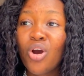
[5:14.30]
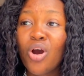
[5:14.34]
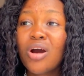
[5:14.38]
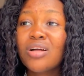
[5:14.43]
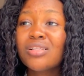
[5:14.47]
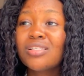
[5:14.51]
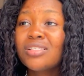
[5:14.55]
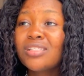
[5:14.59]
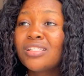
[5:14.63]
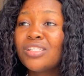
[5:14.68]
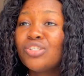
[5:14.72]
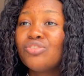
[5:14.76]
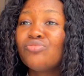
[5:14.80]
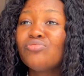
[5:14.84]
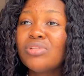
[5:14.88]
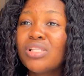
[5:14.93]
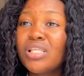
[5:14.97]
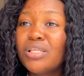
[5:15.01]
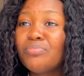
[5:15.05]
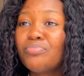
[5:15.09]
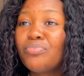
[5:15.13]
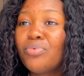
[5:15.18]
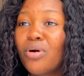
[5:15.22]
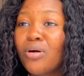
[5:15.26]
this
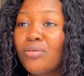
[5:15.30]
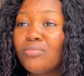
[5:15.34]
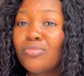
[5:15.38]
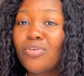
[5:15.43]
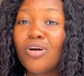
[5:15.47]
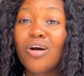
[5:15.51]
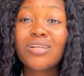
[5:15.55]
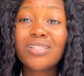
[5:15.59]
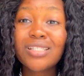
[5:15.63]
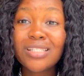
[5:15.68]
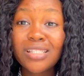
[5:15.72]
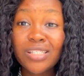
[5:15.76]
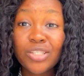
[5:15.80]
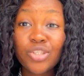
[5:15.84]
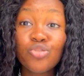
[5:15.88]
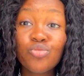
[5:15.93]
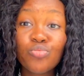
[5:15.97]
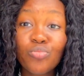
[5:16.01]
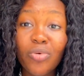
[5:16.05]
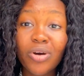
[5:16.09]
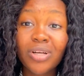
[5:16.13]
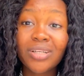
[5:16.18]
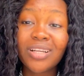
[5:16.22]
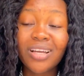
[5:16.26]
newly born, all this new
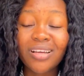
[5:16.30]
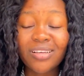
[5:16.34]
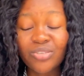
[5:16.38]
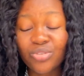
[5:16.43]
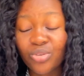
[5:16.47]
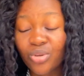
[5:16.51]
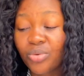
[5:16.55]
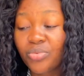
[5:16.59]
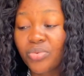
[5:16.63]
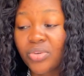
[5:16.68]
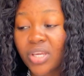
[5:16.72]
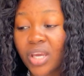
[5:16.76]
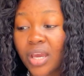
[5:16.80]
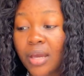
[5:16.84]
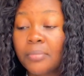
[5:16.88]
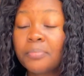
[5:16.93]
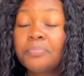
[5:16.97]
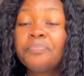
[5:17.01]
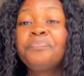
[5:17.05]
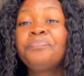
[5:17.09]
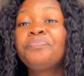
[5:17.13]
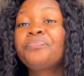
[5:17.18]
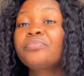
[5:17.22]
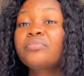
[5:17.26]
mother, sorry, yeah.
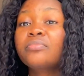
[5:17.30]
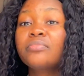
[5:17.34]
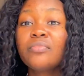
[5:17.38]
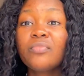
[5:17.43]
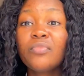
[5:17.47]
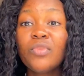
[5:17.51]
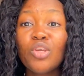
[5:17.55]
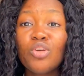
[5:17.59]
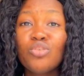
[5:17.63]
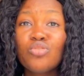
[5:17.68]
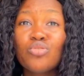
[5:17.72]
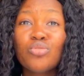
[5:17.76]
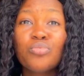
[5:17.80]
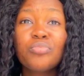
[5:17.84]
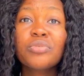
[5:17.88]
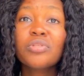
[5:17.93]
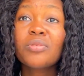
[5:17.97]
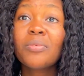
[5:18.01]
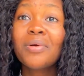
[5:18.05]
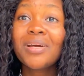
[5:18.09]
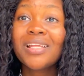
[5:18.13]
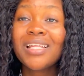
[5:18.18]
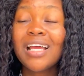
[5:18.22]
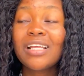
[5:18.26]
It will be
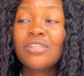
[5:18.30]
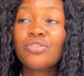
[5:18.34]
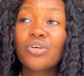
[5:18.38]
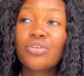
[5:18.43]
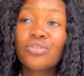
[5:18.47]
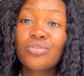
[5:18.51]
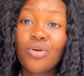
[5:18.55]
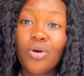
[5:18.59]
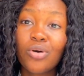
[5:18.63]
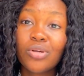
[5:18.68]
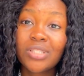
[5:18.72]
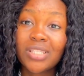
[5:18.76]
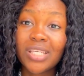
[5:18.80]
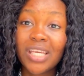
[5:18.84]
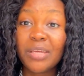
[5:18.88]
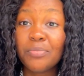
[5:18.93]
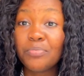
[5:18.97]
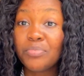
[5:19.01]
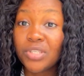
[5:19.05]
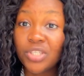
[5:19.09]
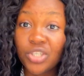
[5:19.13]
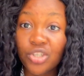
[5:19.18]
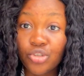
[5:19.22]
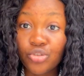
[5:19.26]
someone that just got a
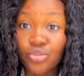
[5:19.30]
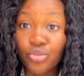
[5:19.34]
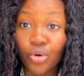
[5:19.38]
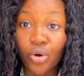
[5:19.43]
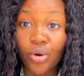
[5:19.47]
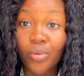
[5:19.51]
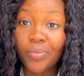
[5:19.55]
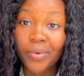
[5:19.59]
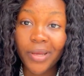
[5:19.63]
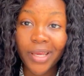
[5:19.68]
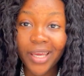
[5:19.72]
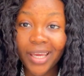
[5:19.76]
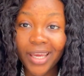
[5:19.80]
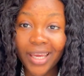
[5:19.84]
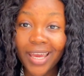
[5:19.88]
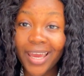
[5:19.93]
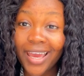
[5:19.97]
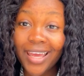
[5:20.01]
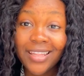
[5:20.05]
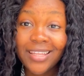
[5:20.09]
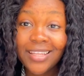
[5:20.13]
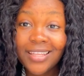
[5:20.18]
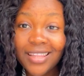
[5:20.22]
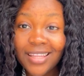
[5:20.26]
busy job,
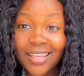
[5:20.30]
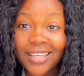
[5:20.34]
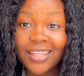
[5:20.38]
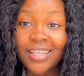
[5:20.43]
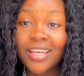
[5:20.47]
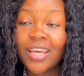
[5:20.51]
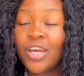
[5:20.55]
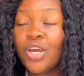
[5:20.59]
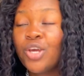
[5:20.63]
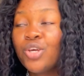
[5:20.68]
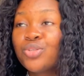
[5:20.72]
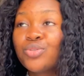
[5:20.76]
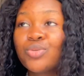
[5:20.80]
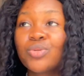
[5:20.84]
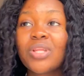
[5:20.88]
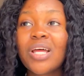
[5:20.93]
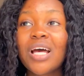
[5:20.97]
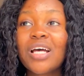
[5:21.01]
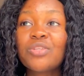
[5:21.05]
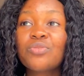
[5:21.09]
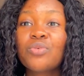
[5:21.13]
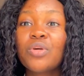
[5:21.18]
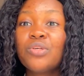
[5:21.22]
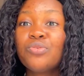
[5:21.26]
anything. So
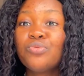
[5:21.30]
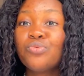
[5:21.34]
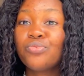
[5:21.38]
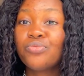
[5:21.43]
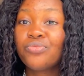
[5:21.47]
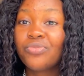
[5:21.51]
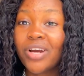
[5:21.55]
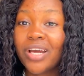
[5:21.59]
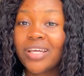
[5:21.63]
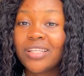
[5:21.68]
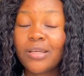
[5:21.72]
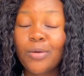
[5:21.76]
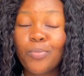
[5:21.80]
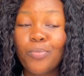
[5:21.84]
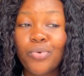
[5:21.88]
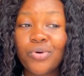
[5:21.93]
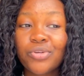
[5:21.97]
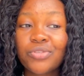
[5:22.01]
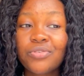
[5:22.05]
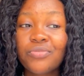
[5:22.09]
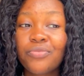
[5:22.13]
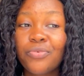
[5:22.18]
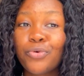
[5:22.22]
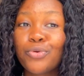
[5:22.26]
that's where you find them.
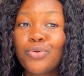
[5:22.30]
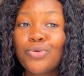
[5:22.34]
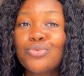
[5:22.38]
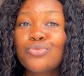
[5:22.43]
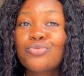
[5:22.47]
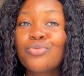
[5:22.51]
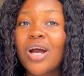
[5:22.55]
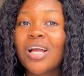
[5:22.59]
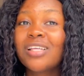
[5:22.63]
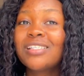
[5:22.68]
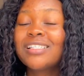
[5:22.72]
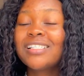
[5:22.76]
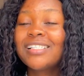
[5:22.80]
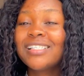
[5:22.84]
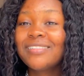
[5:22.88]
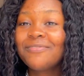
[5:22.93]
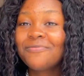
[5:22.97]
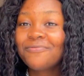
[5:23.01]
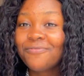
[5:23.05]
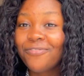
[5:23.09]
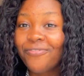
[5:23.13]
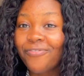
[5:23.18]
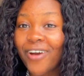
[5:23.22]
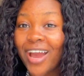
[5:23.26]
But for you to
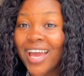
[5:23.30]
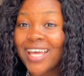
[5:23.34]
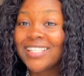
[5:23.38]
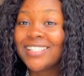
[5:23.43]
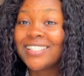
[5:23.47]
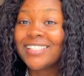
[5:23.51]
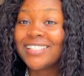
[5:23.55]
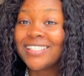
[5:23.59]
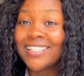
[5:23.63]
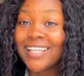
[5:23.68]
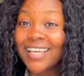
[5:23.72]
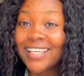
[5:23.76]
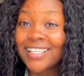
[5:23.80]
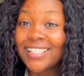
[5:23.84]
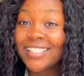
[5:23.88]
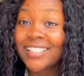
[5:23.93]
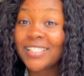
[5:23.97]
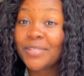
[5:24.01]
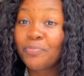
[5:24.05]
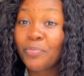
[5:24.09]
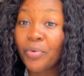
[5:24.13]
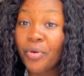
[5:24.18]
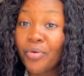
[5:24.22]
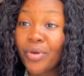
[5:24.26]
actually find the
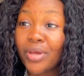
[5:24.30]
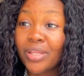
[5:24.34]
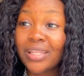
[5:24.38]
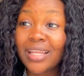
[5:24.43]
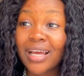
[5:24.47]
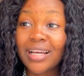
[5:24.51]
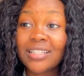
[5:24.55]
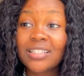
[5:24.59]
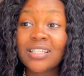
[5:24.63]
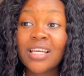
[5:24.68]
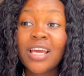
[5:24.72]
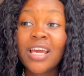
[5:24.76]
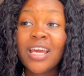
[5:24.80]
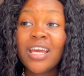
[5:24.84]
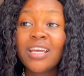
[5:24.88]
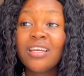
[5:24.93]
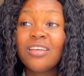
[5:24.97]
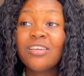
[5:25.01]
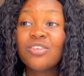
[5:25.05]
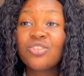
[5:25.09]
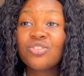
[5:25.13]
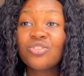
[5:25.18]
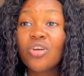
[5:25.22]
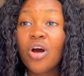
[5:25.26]
legit parent that
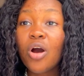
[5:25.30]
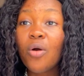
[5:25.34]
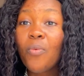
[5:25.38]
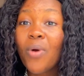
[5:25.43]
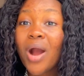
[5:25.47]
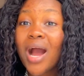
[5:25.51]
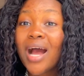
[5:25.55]
is not